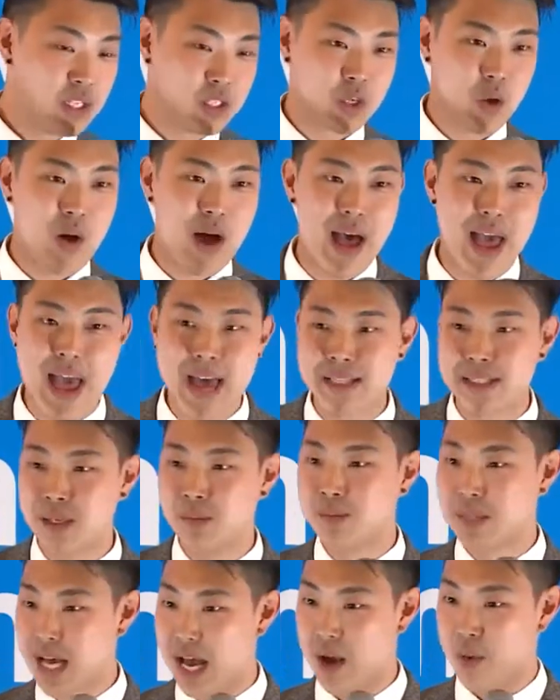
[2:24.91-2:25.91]
So I had
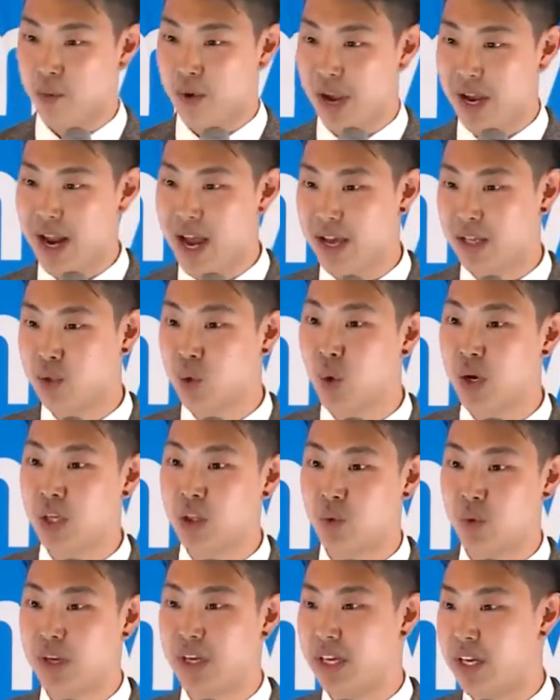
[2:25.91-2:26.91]
some time, right? I had
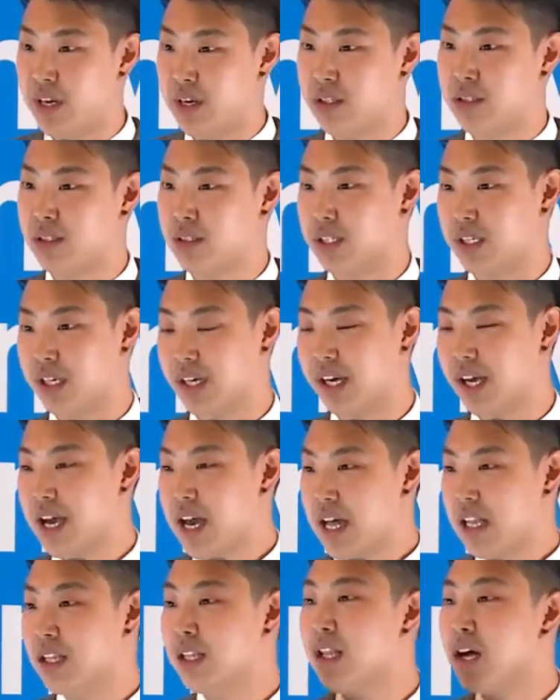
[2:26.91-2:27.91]
23 years to
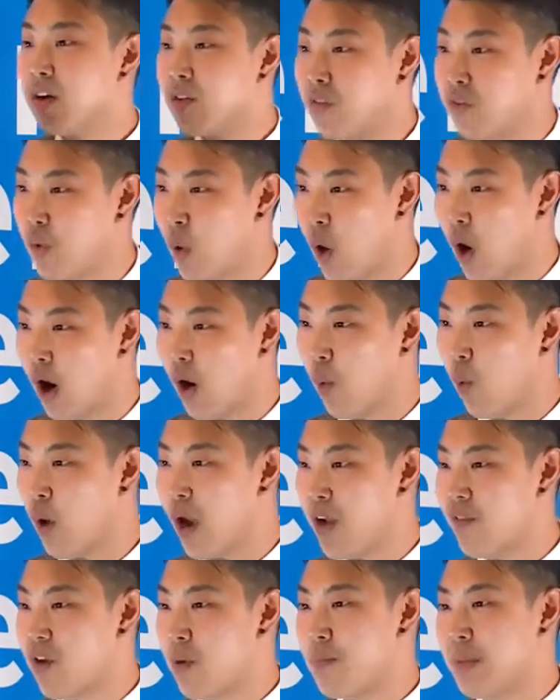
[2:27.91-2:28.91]
look for
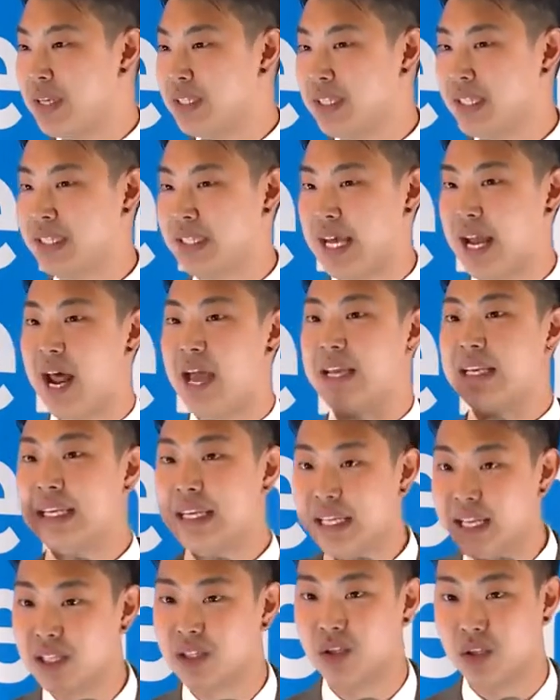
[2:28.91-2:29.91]
whatever business that I
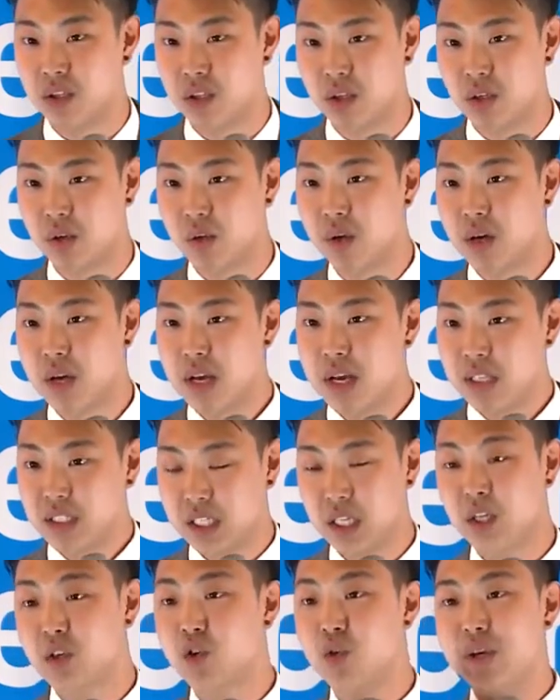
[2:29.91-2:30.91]
needed to do
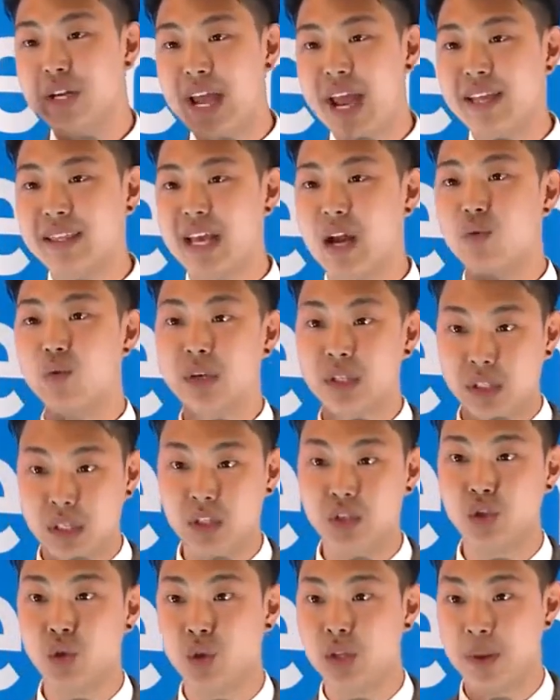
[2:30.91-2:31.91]
to create that
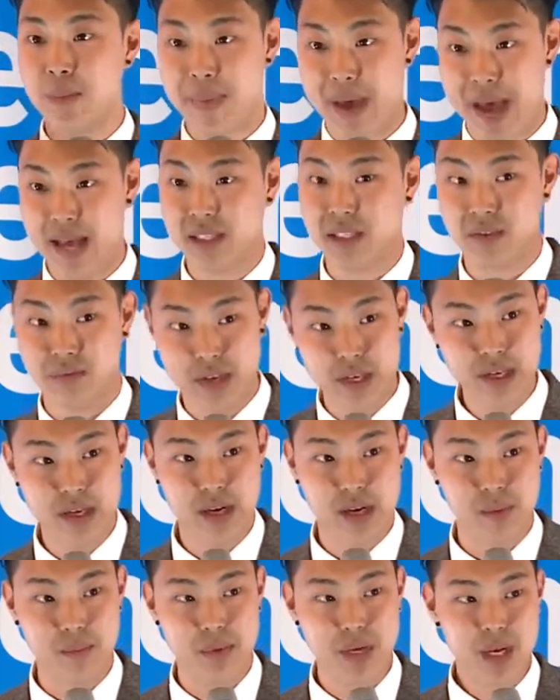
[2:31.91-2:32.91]
residual and passive
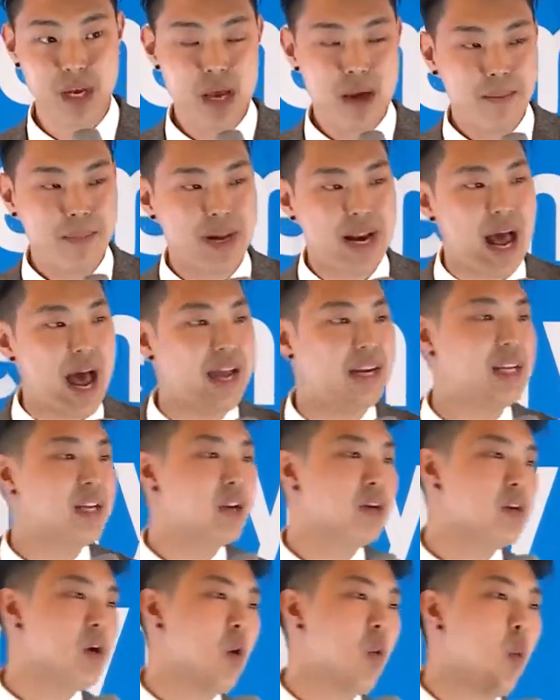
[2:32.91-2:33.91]
income. But I
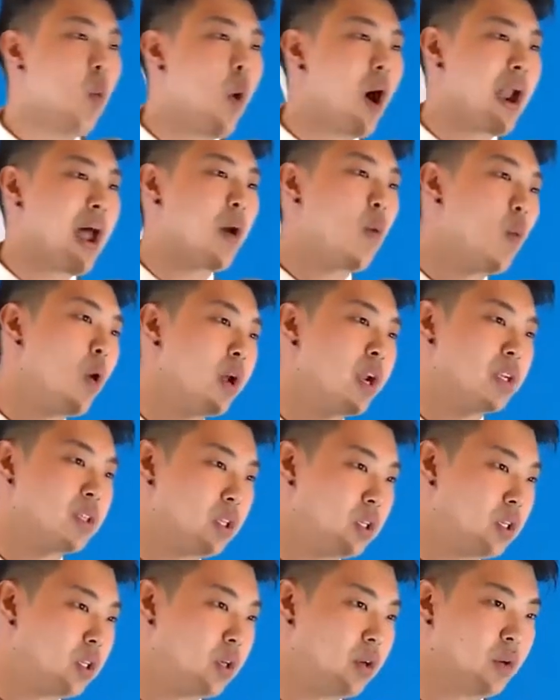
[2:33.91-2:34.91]
didn't know what I wanted
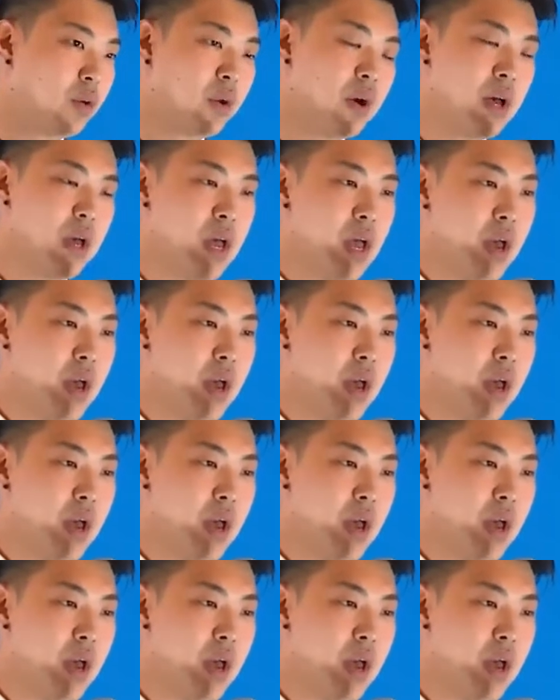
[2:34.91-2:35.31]
to do.